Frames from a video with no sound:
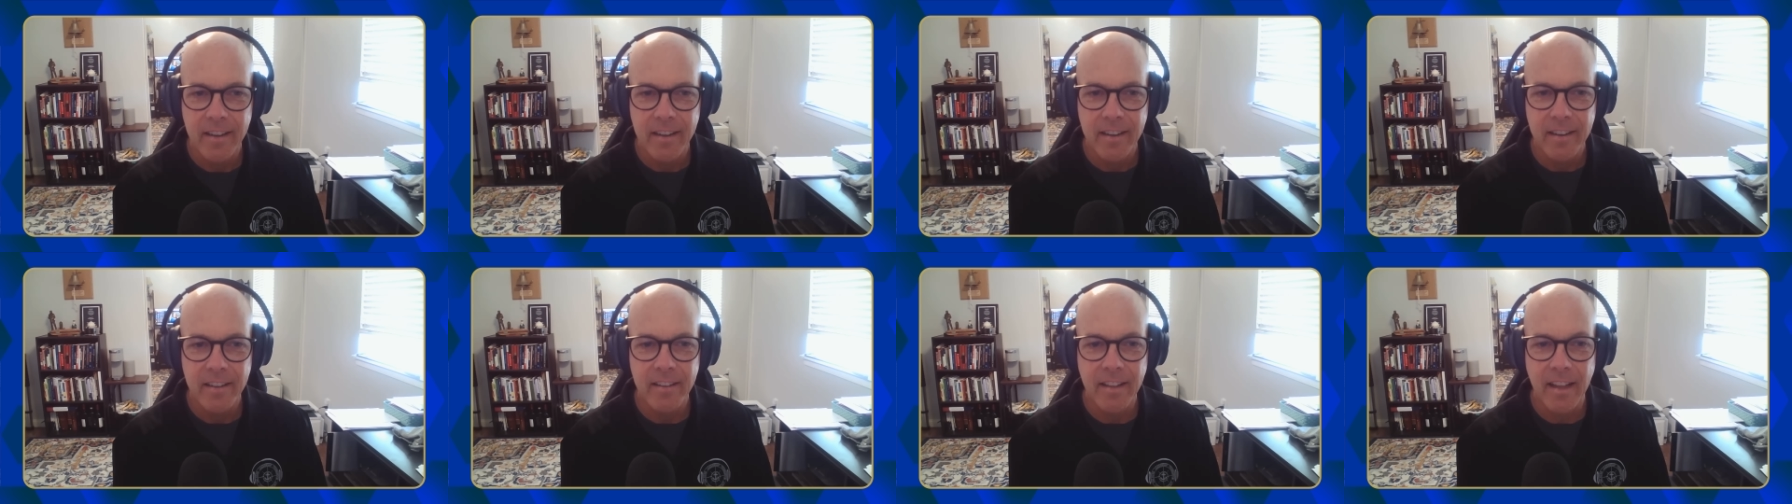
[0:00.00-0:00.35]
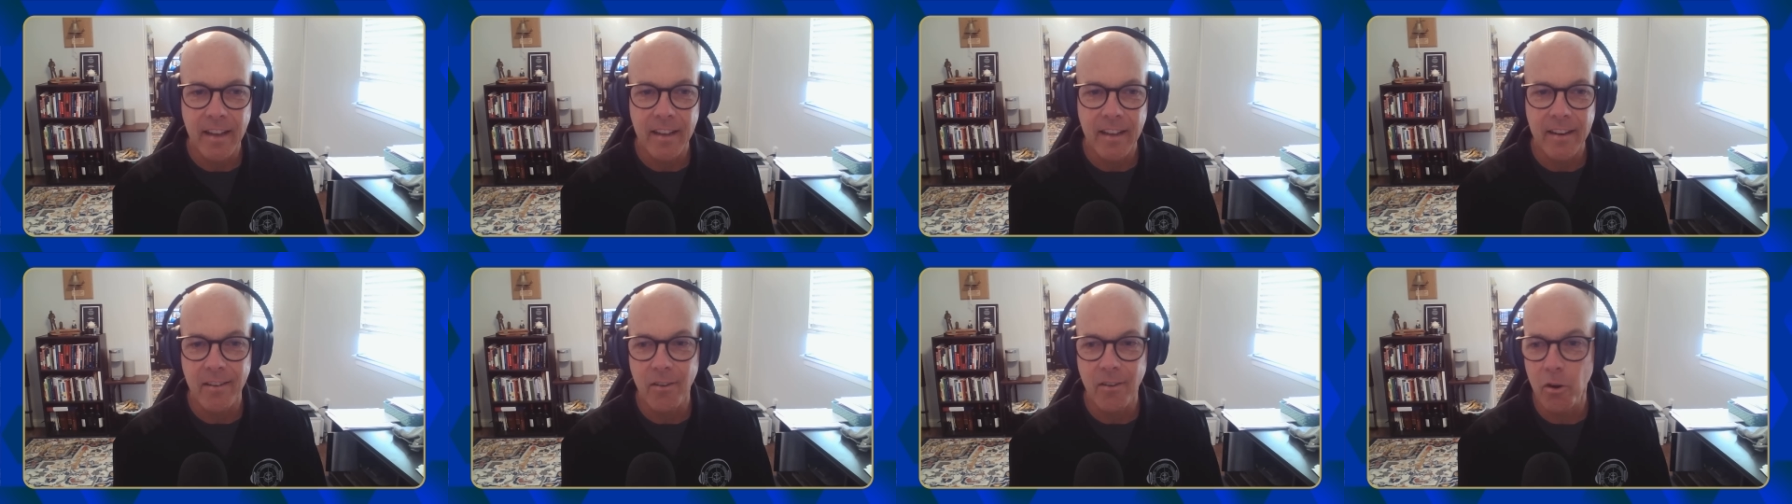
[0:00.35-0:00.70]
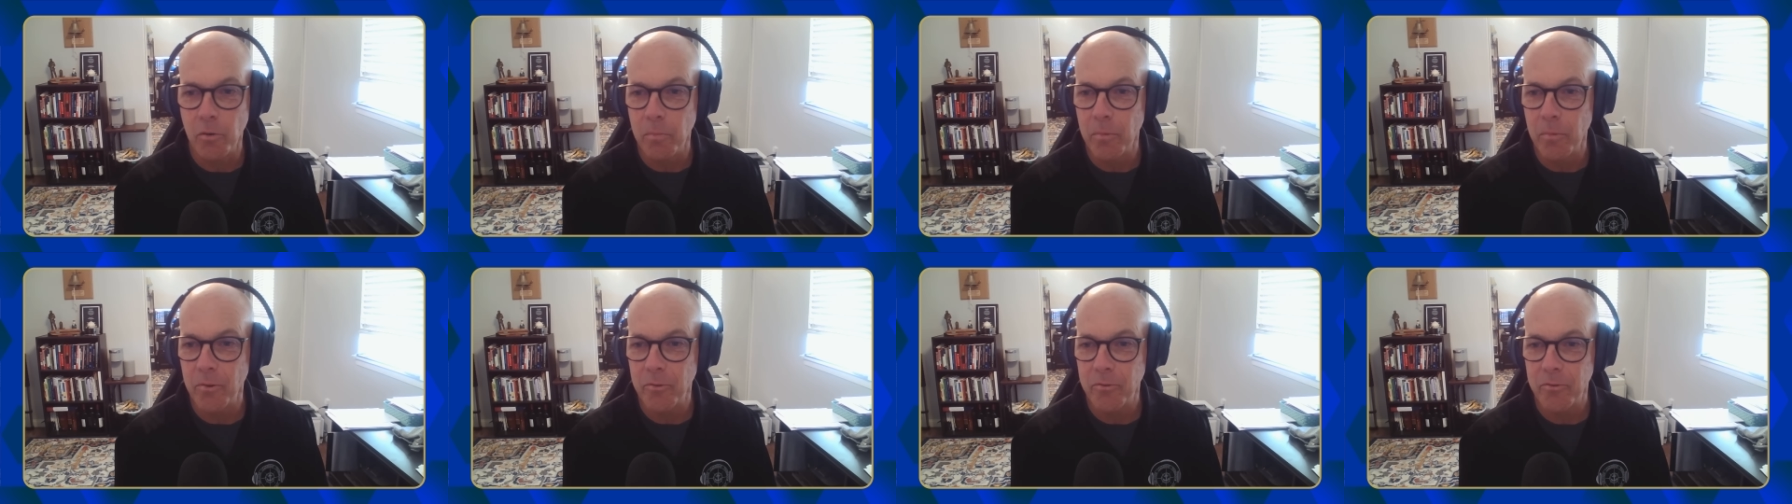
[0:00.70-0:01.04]
that
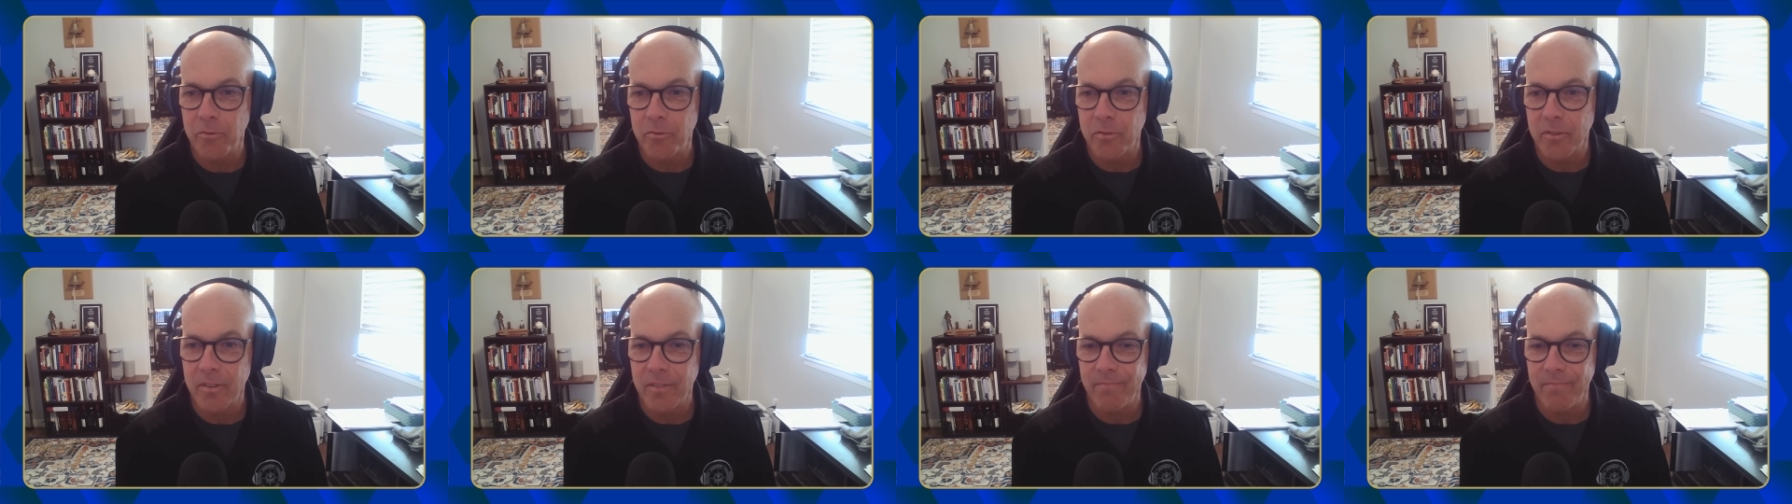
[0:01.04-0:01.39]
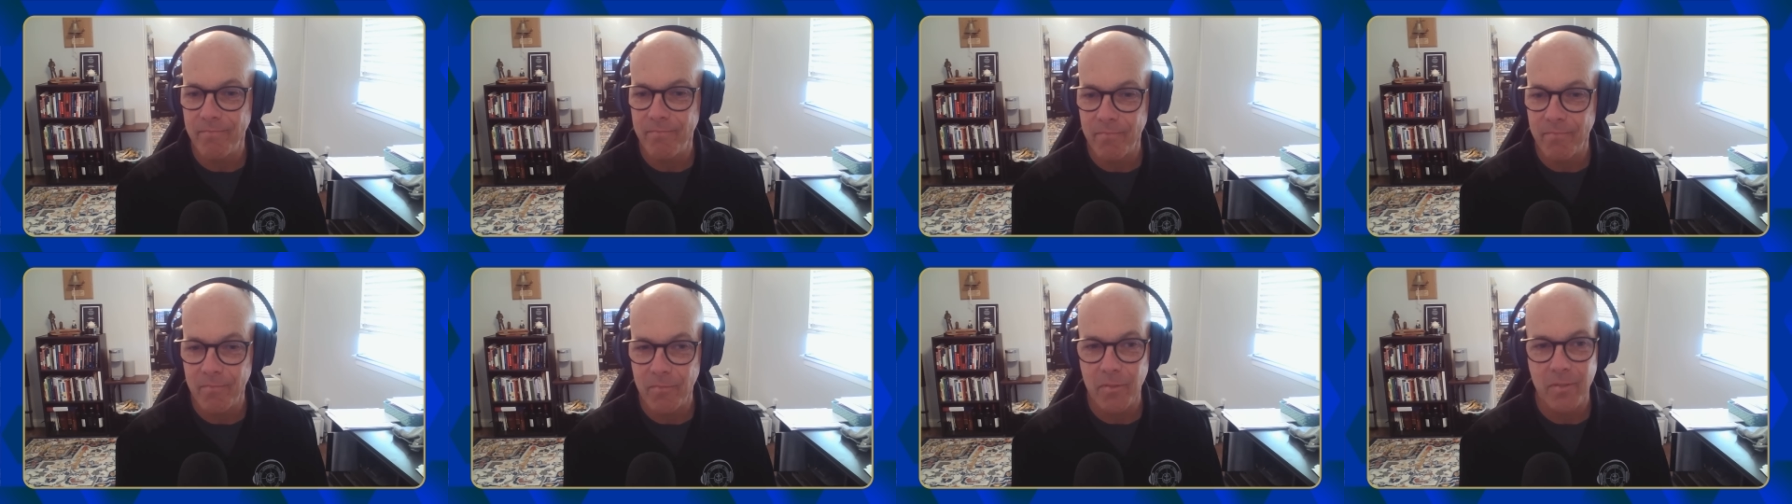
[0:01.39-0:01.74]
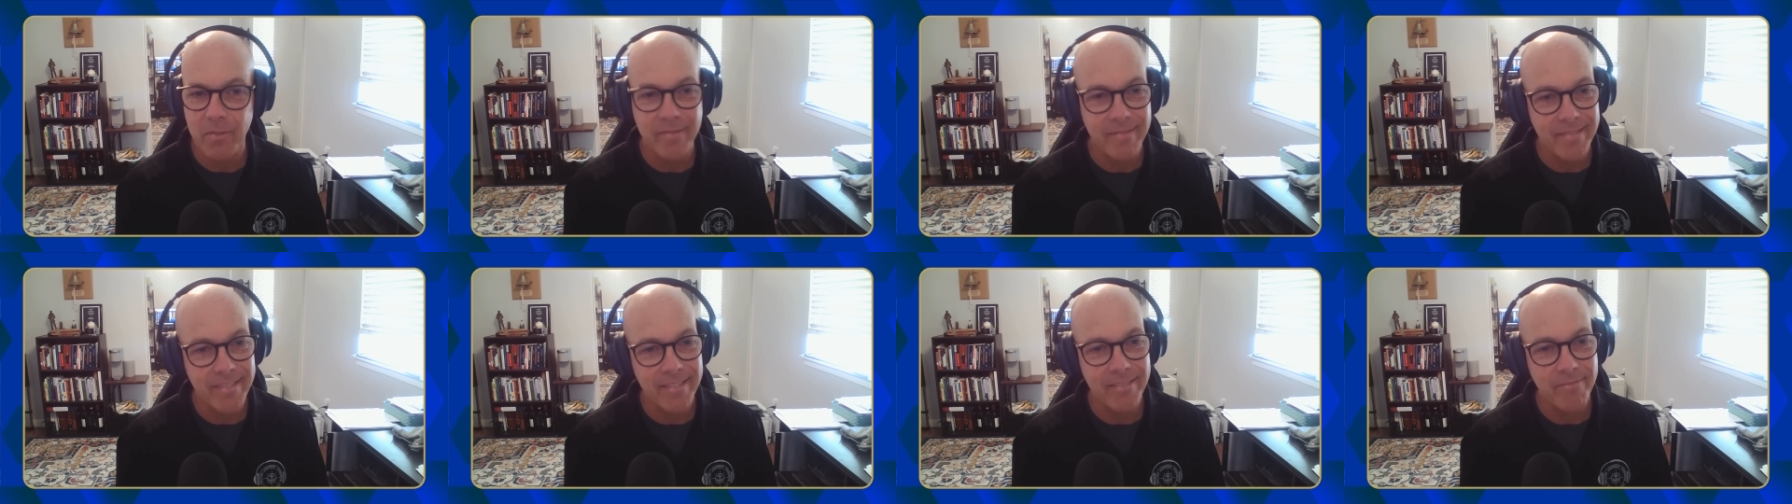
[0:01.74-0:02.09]
almost,
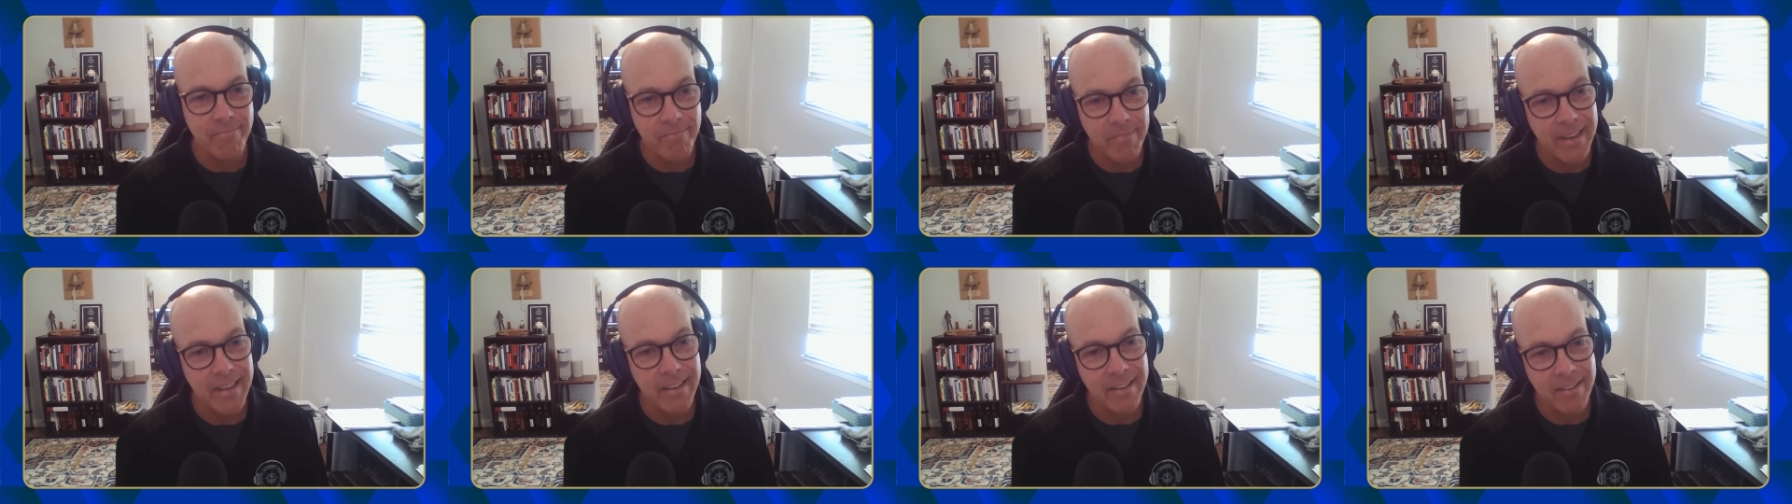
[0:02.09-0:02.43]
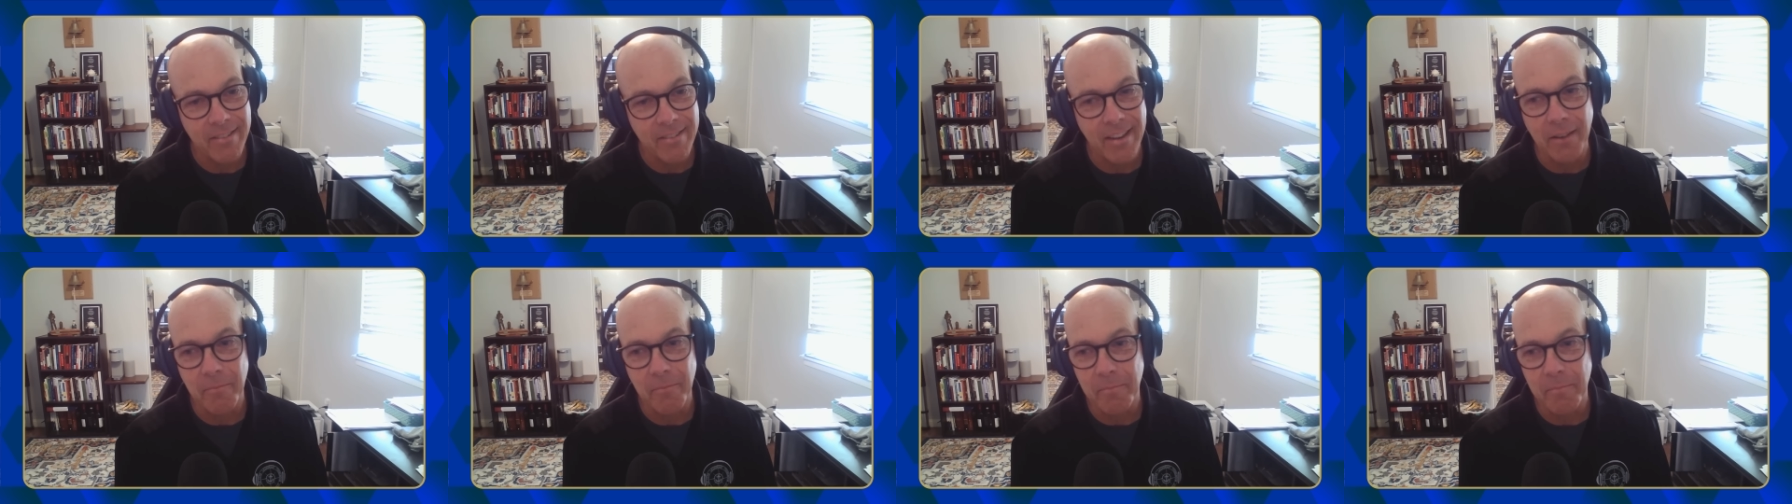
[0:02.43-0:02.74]
it's like,